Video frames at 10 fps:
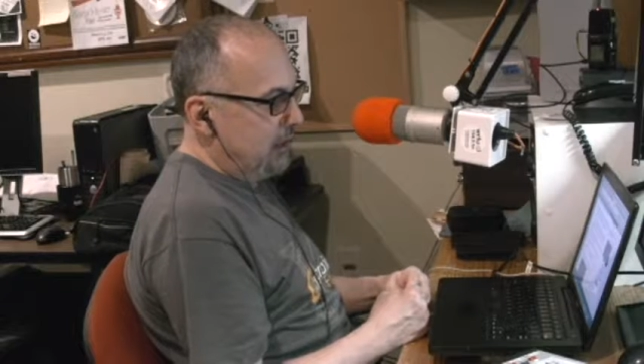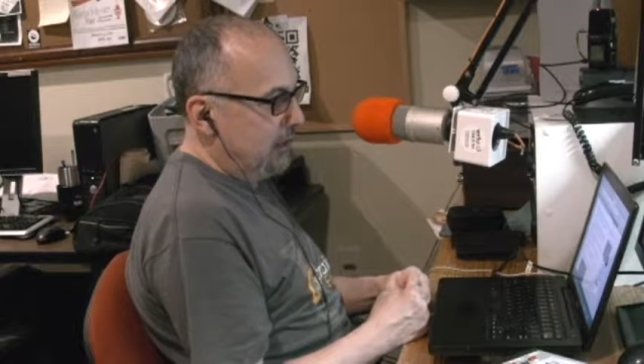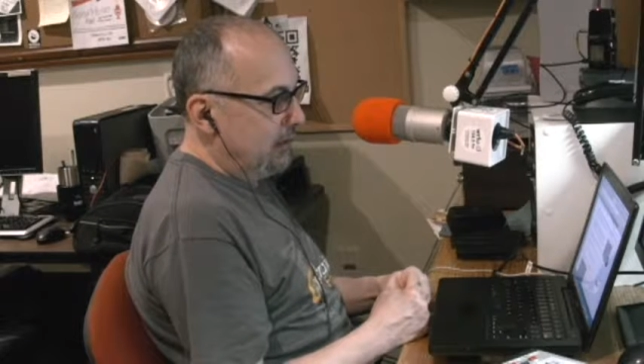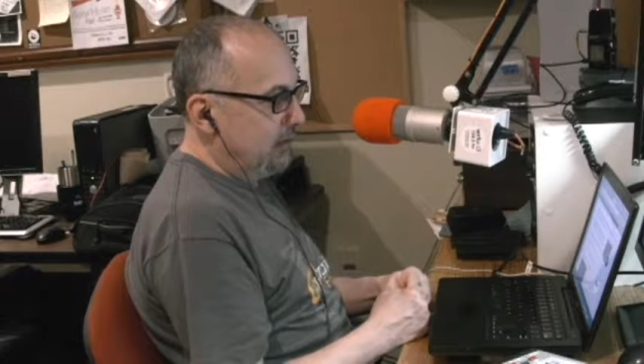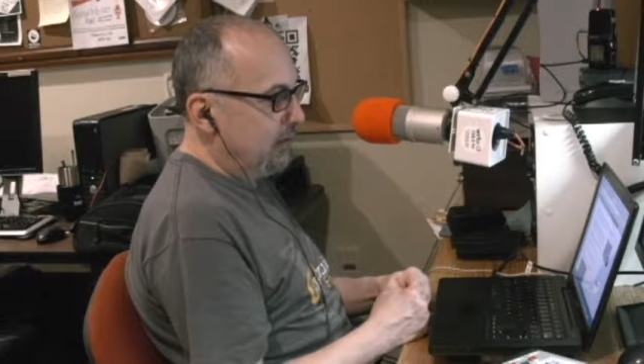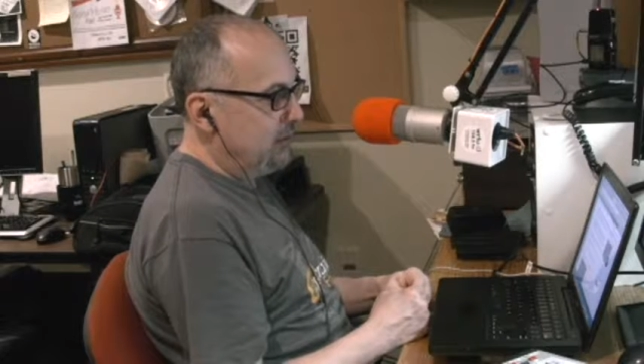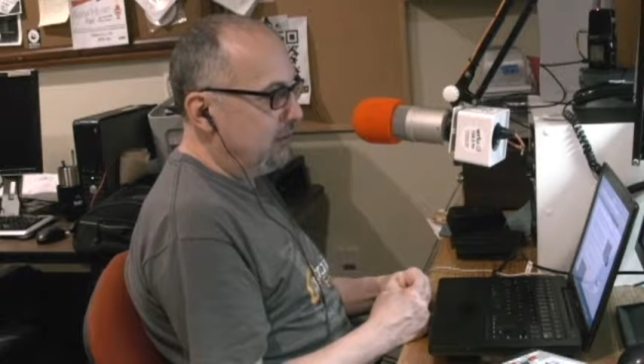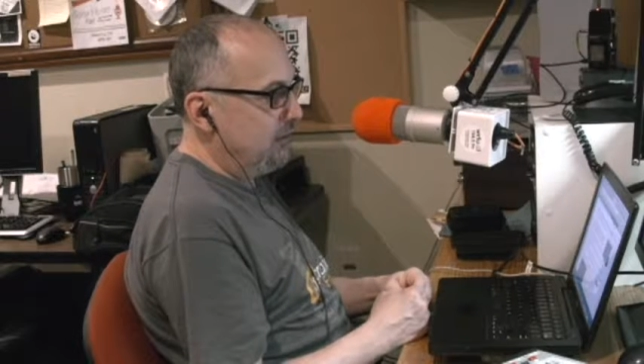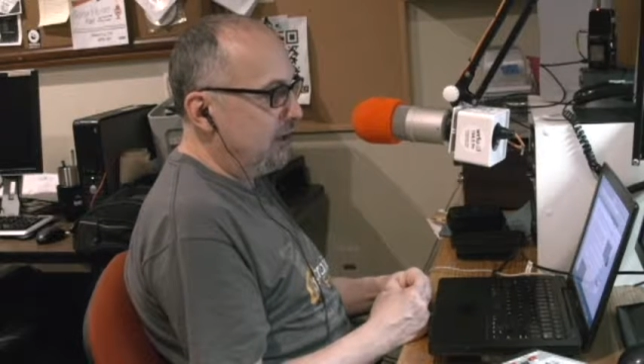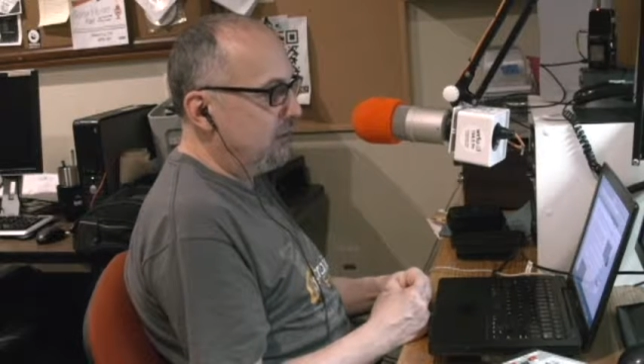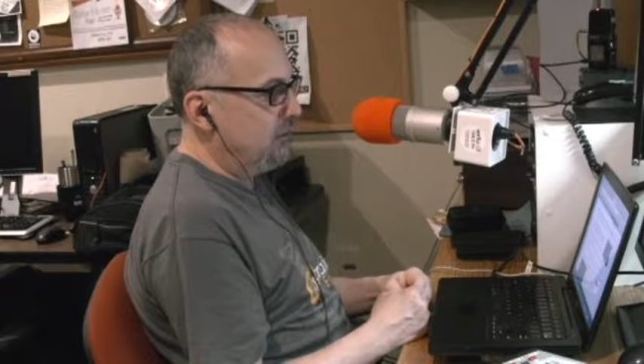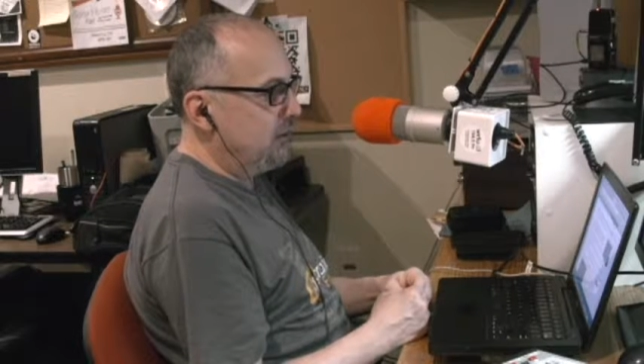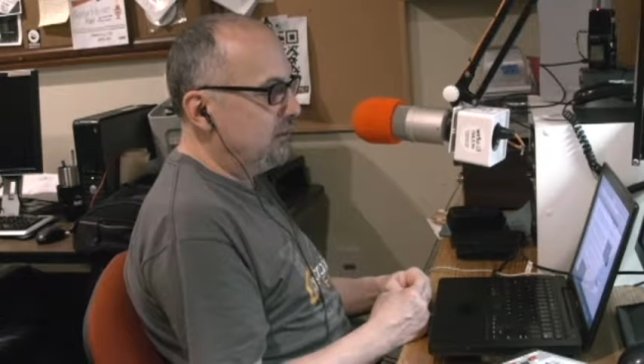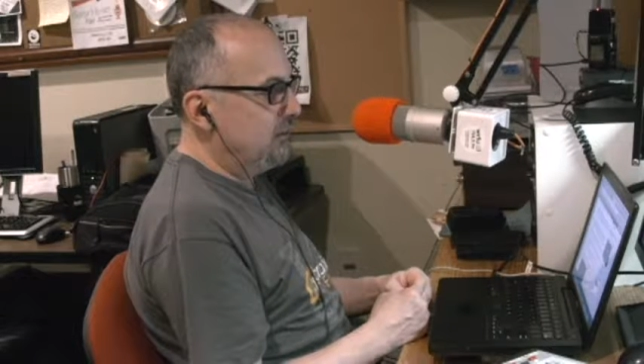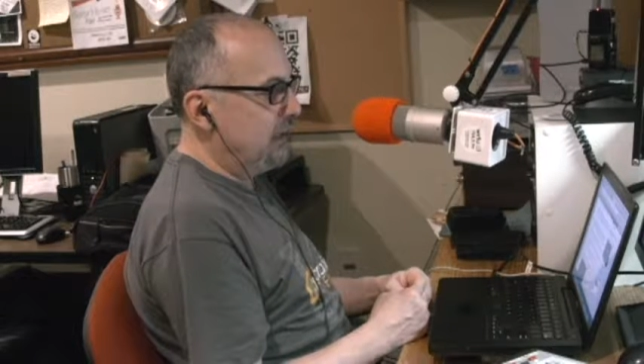in the Texas
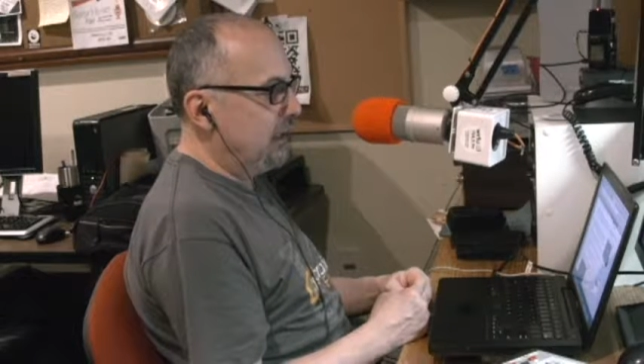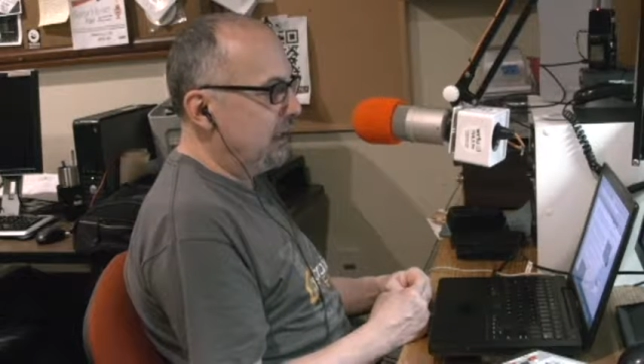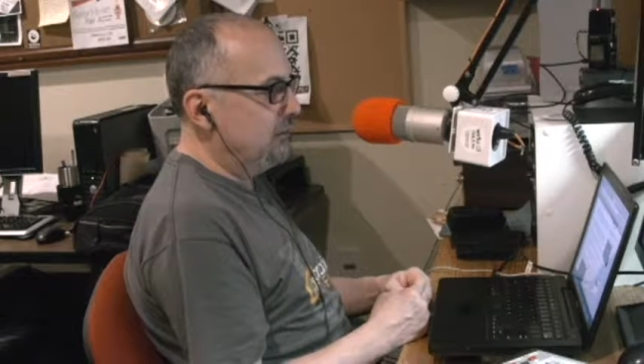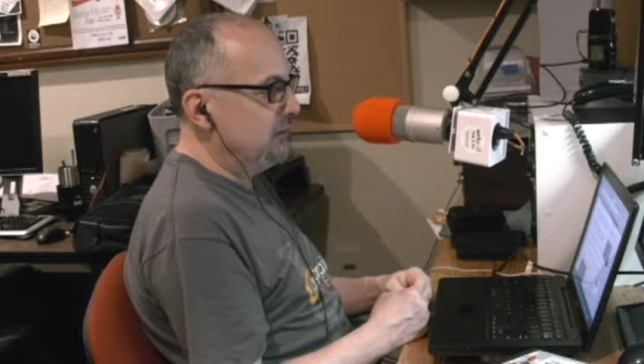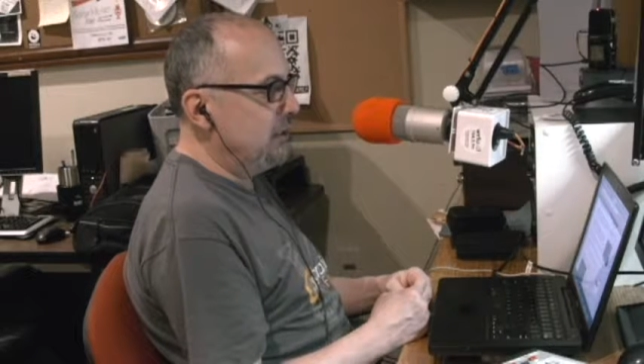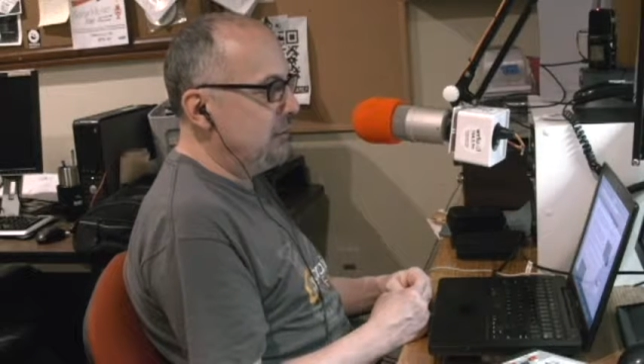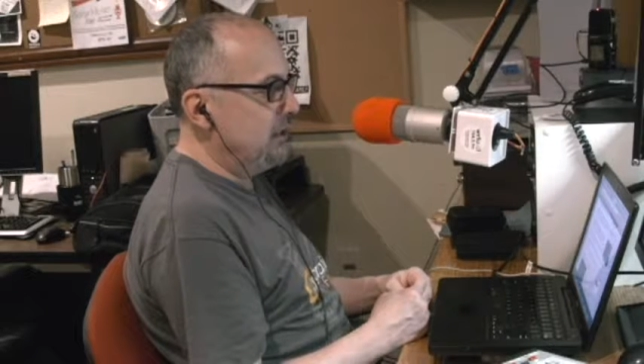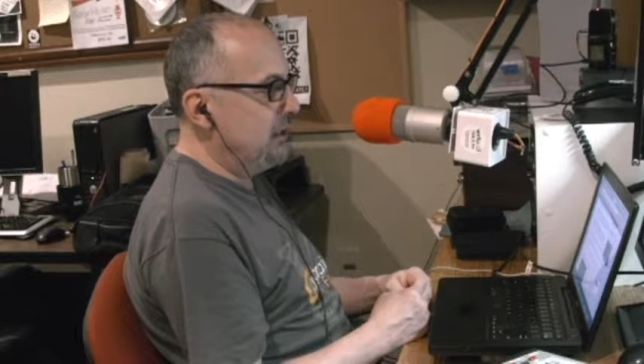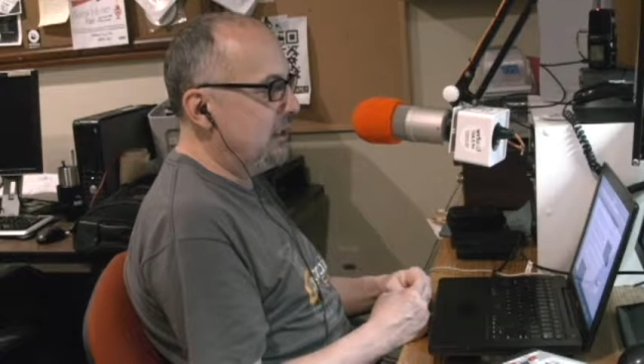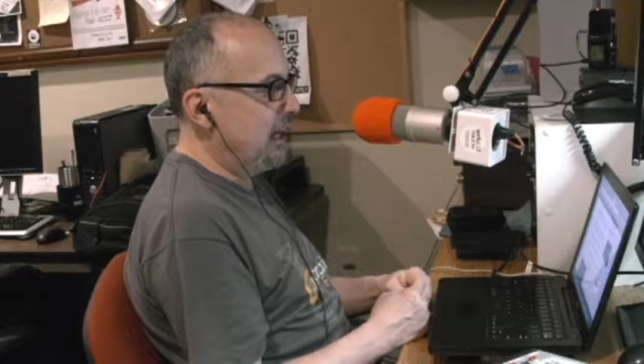legislature that LGBT